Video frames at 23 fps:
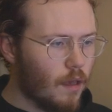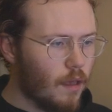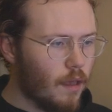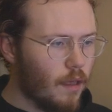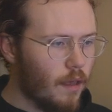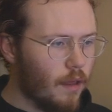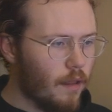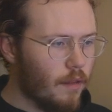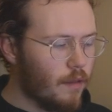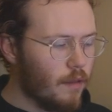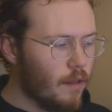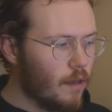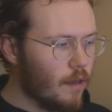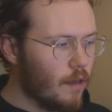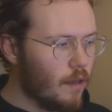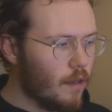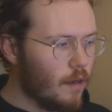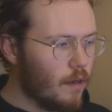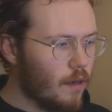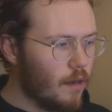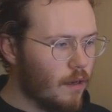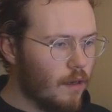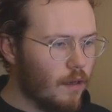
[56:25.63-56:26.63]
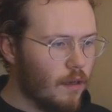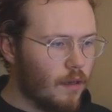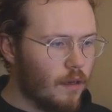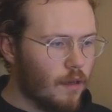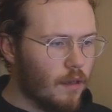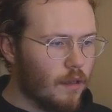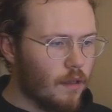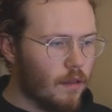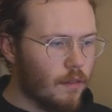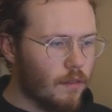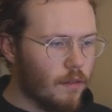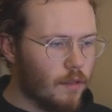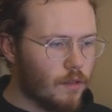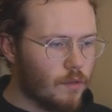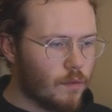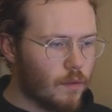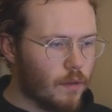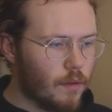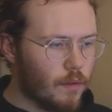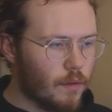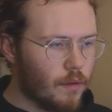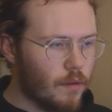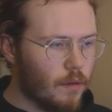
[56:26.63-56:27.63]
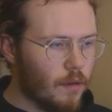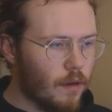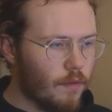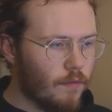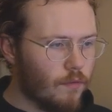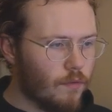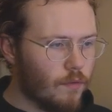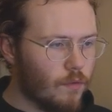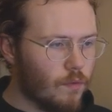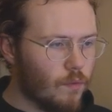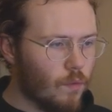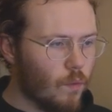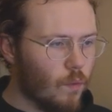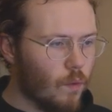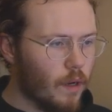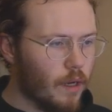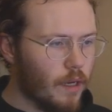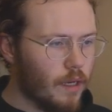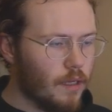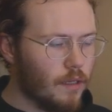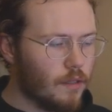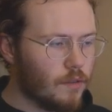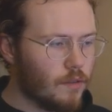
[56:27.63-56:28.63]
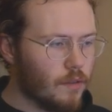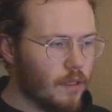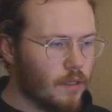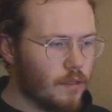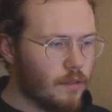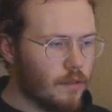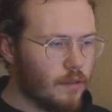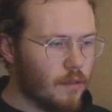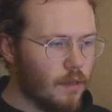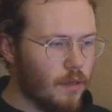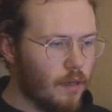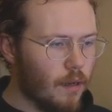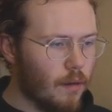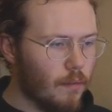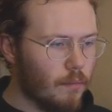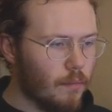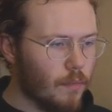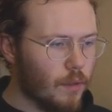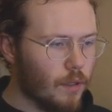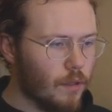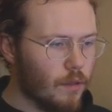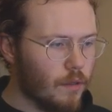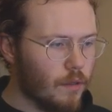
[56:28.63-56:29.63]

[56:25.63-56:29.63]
And then this one I'm going to have white, so that's the number.